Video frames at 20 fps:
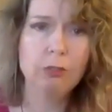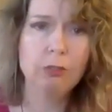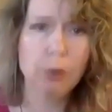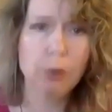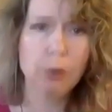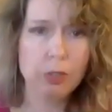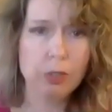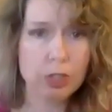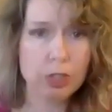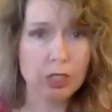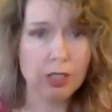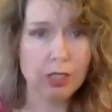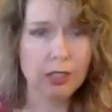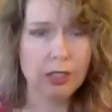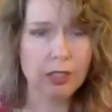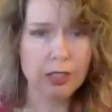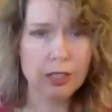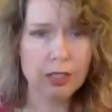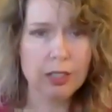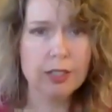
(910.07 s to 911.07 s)

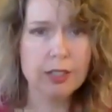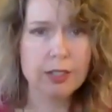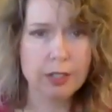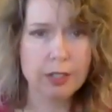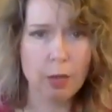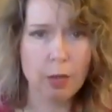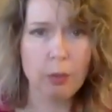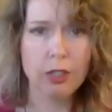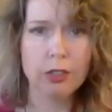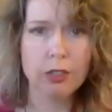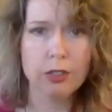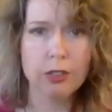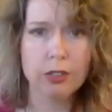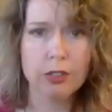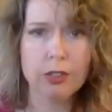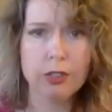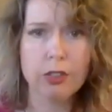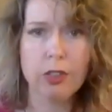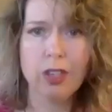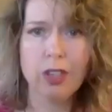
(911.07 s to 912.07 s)
Fortunately, it's summer,
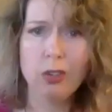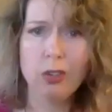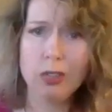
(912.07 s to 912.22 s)
so they